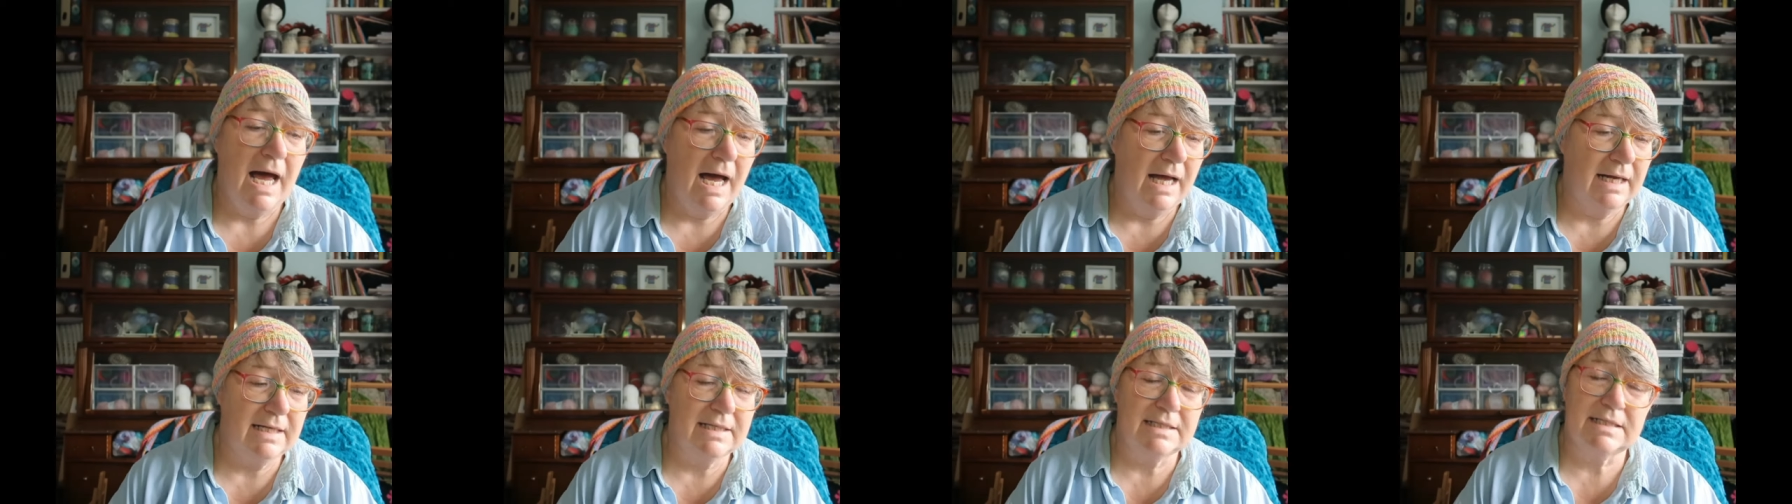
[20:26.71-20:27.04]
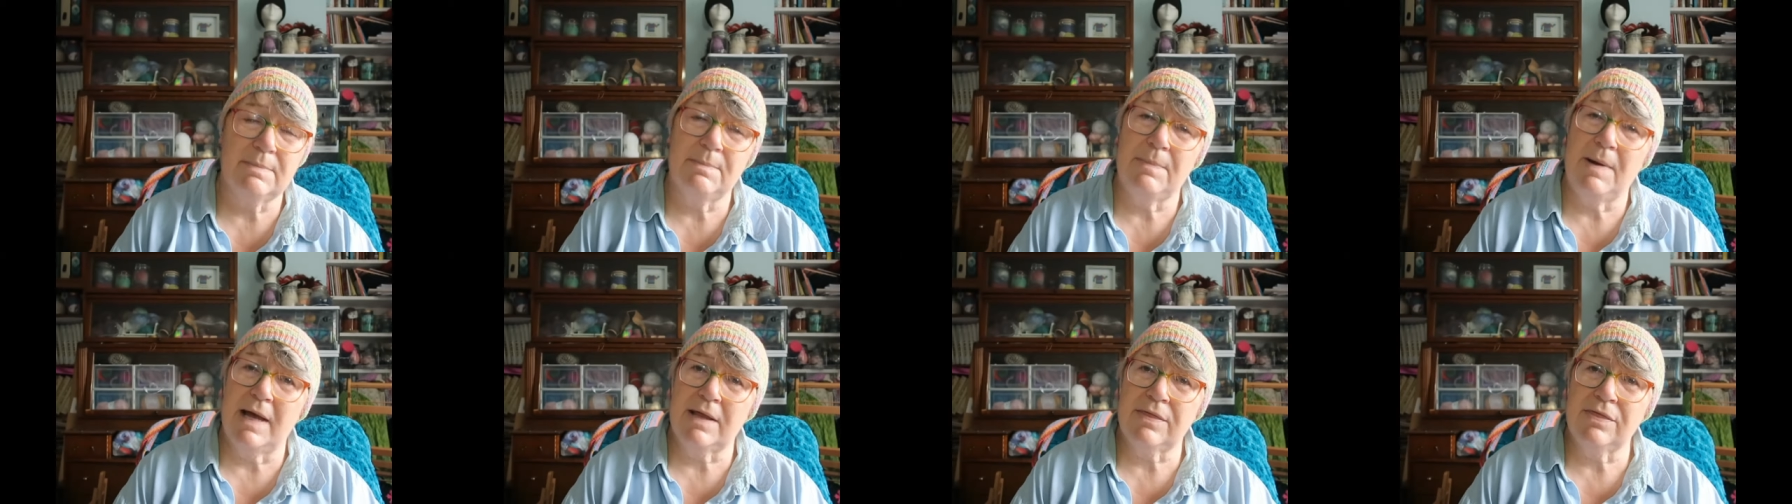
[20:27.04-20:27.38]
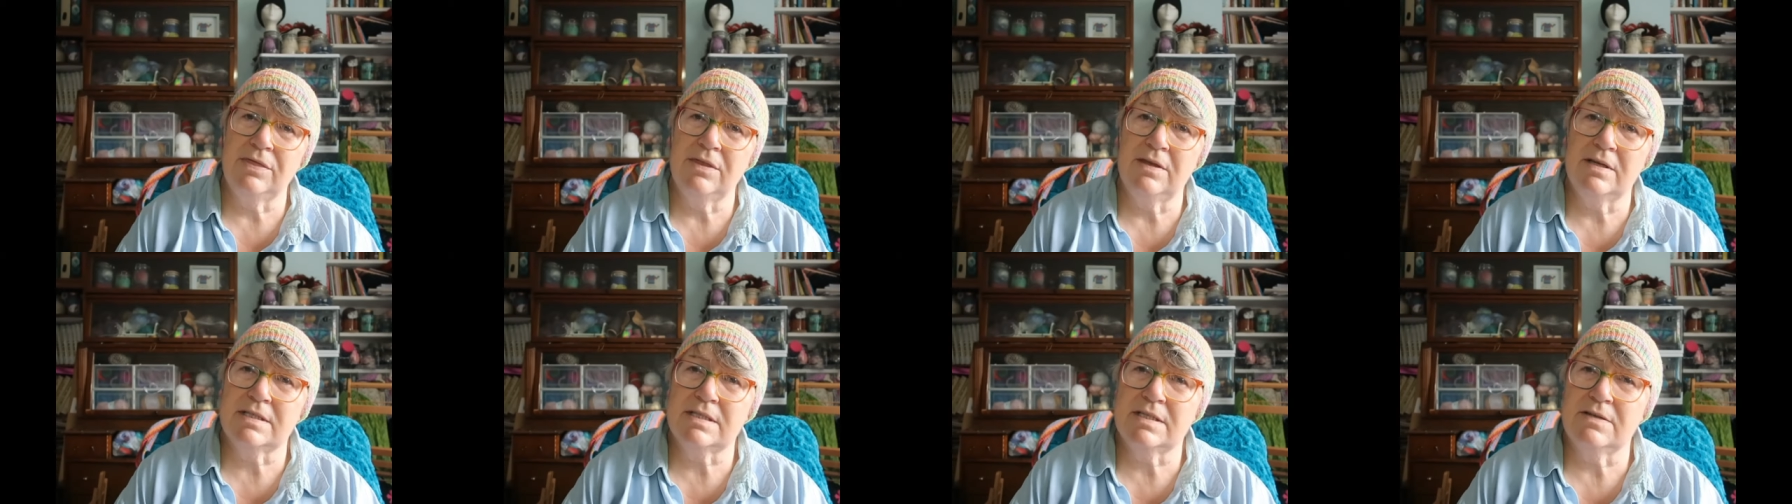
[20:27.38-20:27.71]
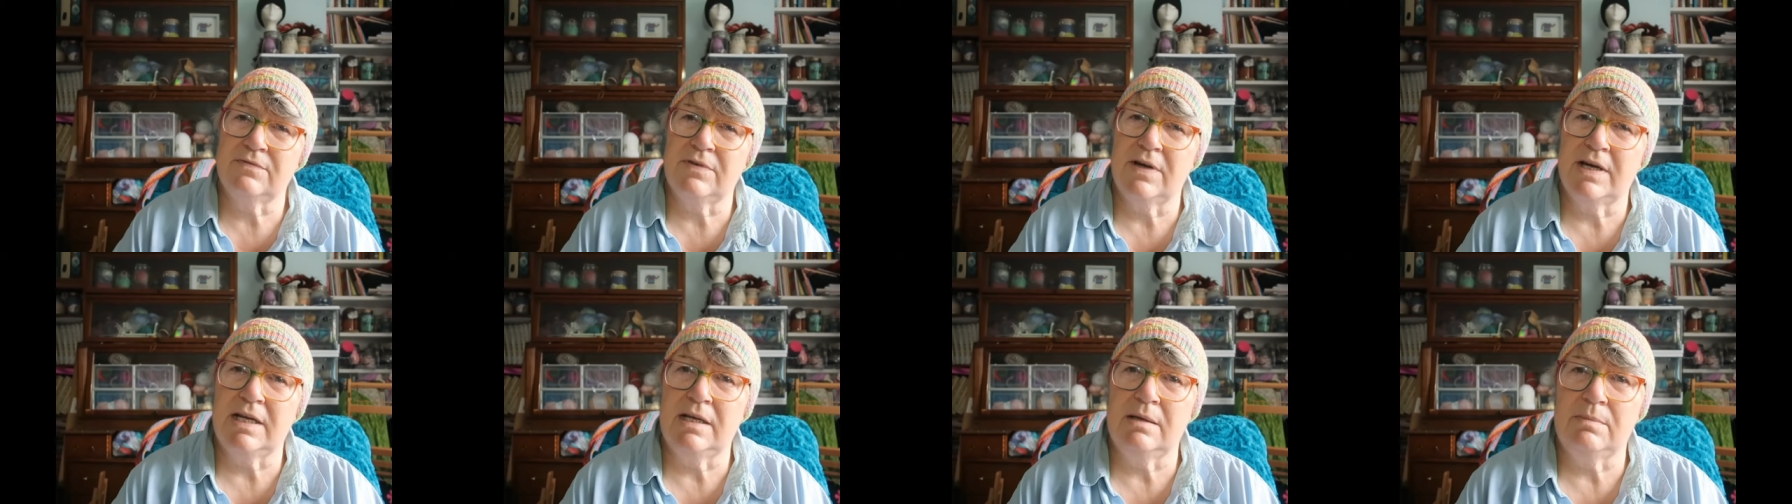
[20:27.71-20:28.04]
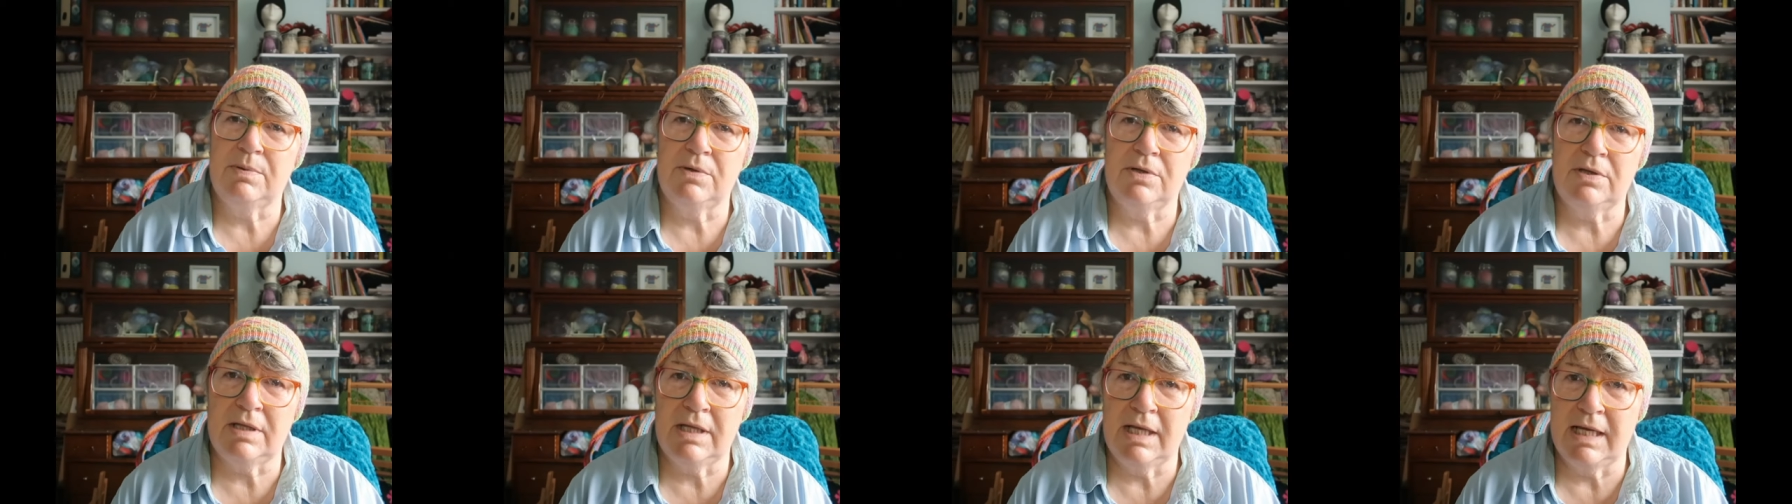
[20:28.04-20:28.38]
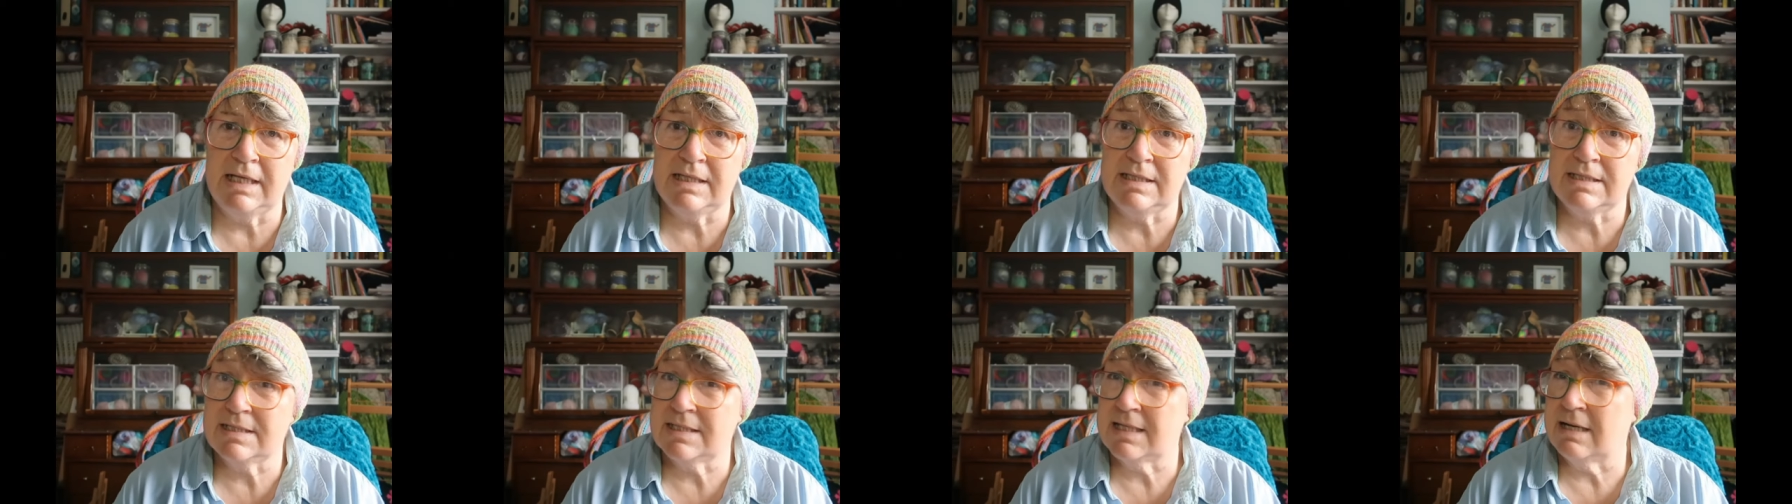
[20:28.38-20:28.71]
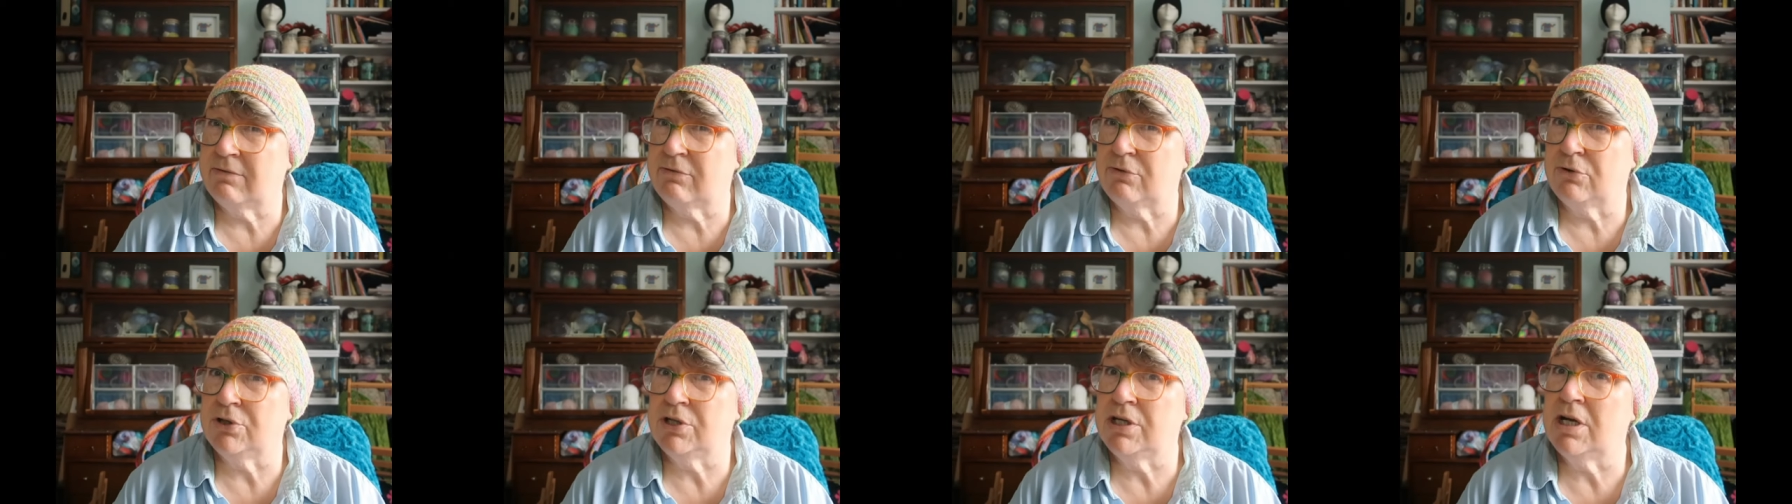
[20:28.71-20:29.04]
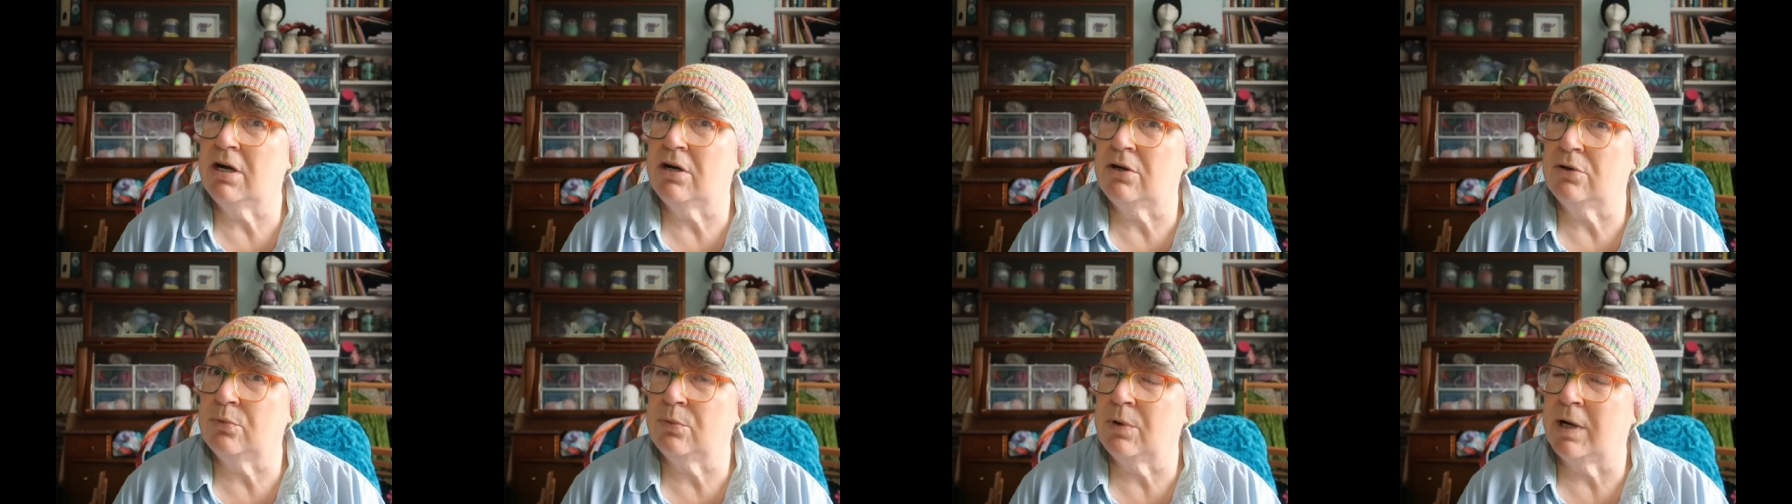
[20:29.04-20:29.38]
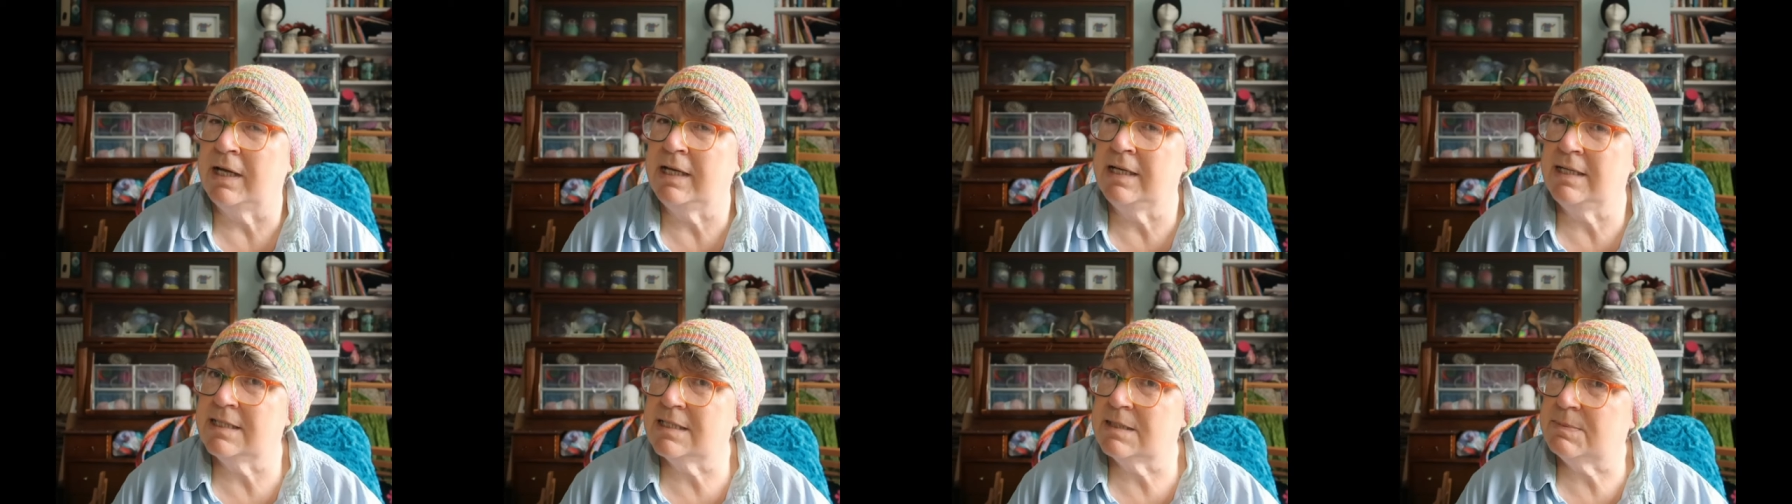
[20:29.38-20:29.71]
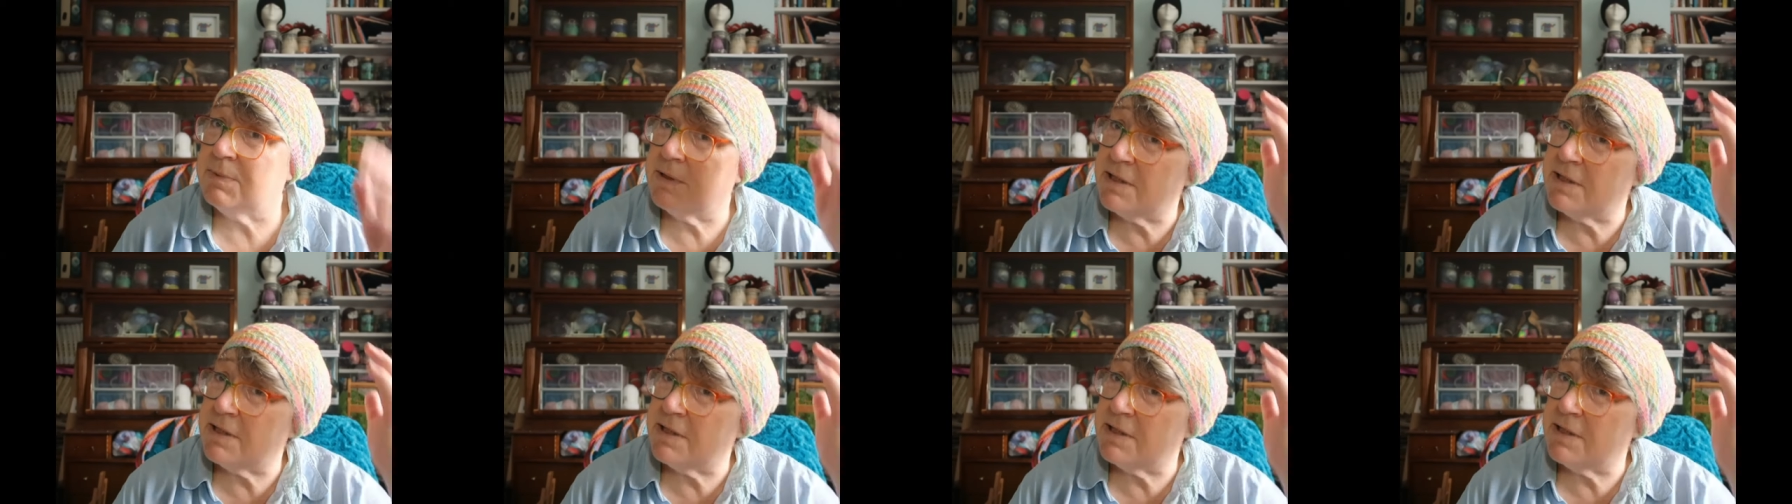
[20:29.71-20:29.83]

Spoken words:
and it's a pattern that's available in several yarn weights,